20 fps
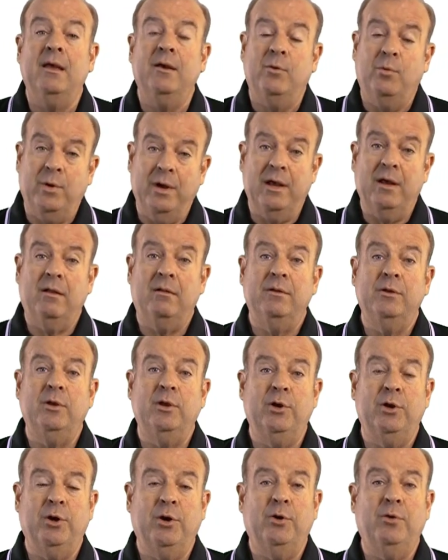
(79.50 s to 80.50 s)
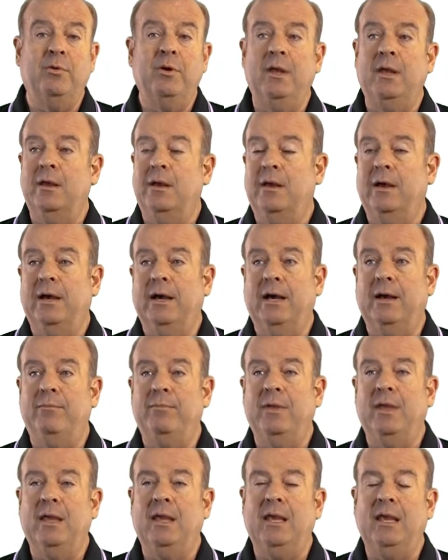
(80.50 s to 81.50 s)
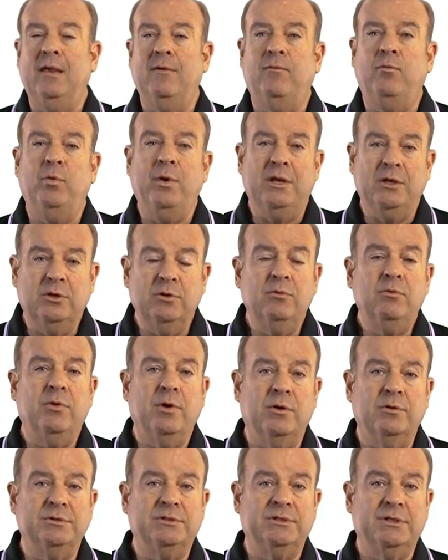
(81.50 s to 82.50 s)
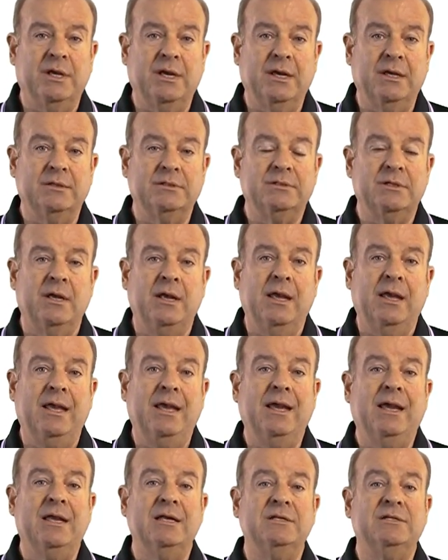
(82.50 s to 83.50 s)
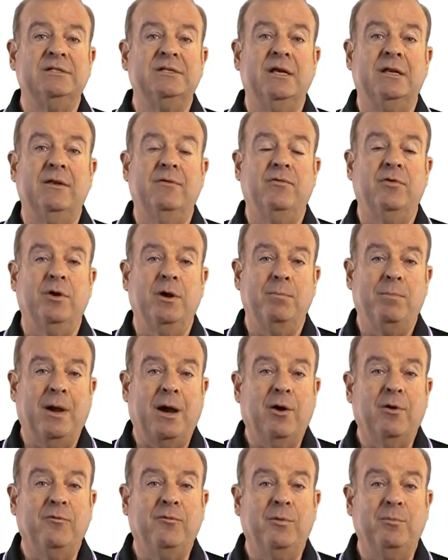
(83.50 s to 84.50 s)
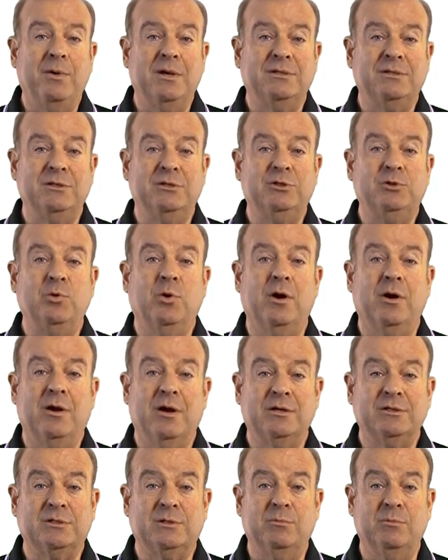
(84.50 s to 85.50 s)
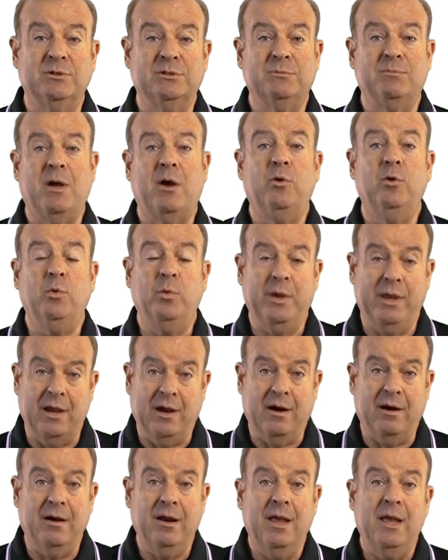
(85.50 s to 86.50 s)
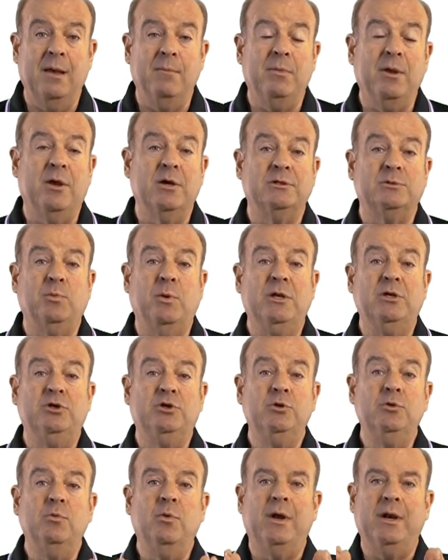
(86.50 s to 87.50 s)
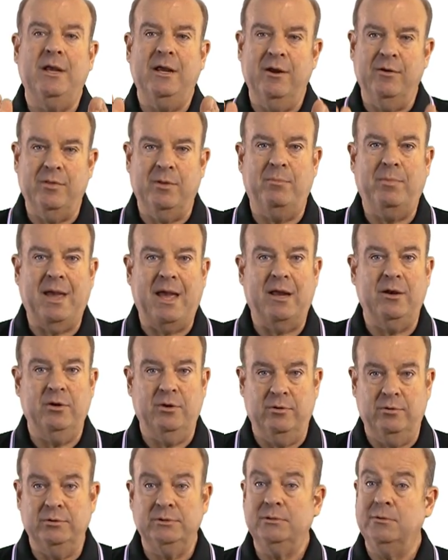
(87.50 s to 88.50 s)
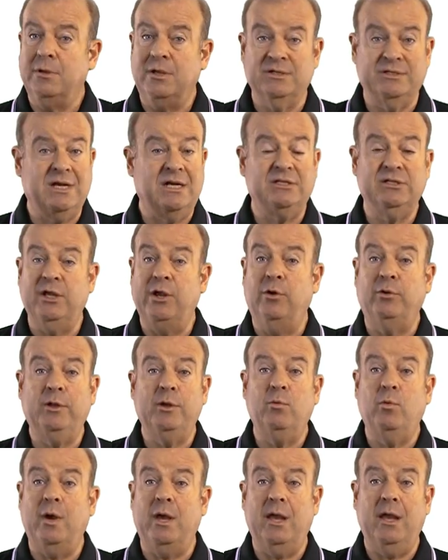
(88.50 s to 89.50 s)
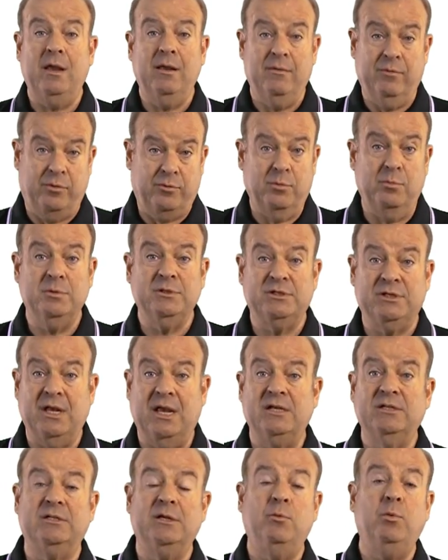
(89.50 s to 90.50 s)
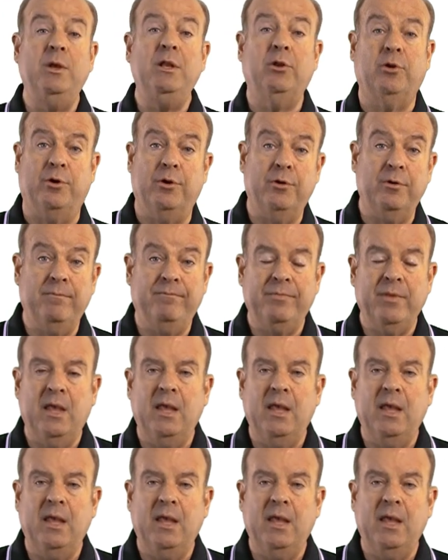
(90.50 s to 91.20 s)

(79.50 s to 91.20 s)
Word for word: Well, you know, um, if we do those things, it can send a very powerful message to our customers about who we are because we do want to hear the bad news because that's the only way through mistakes that we learn.